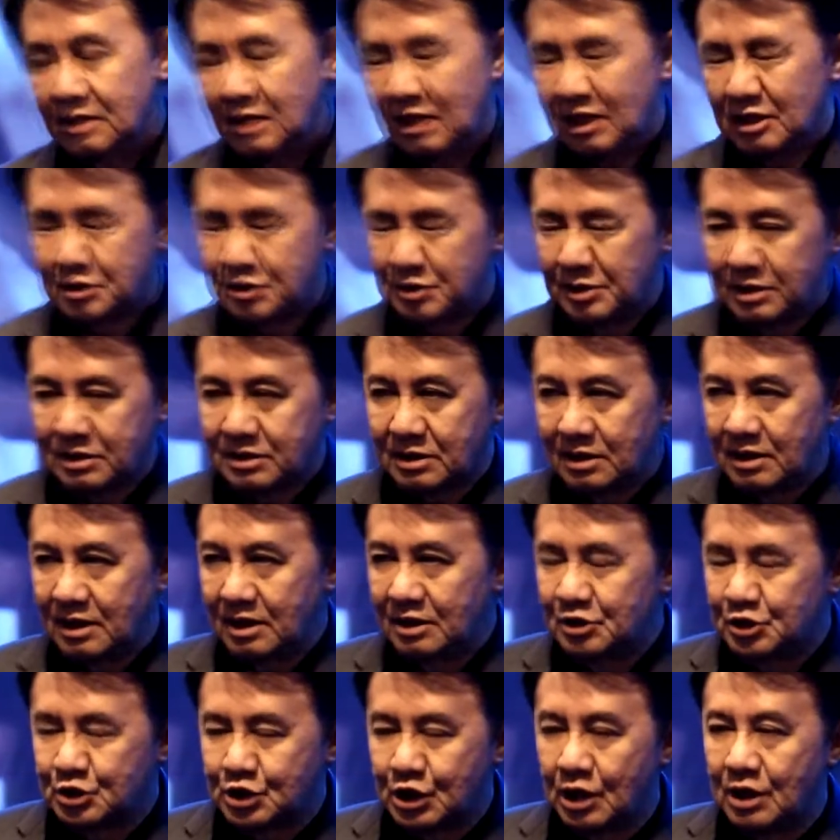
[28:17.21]
as written
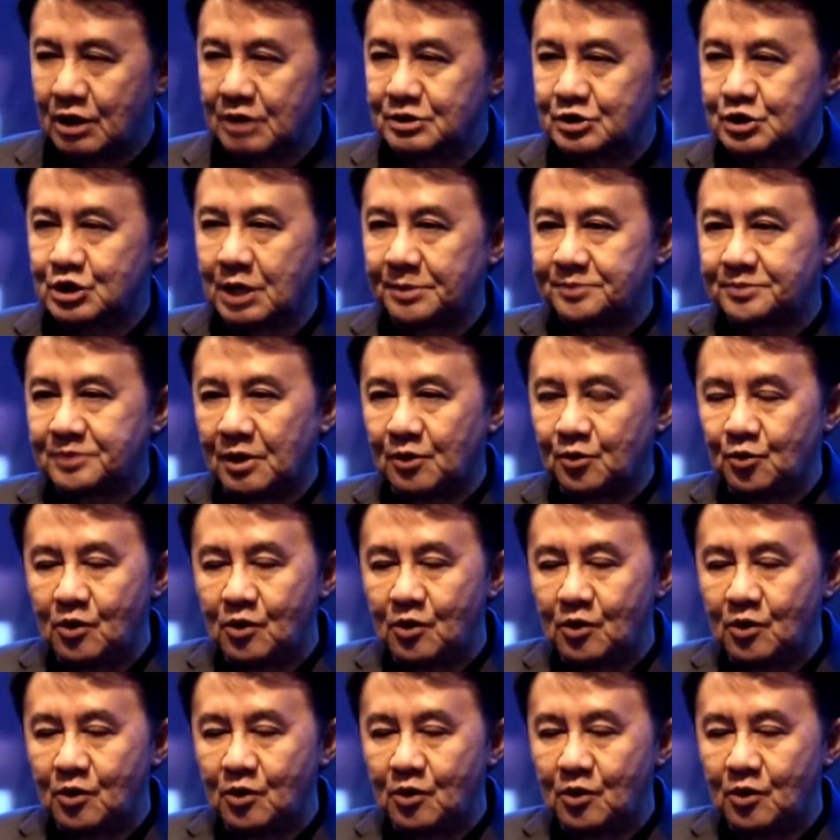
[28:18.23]
in John chapter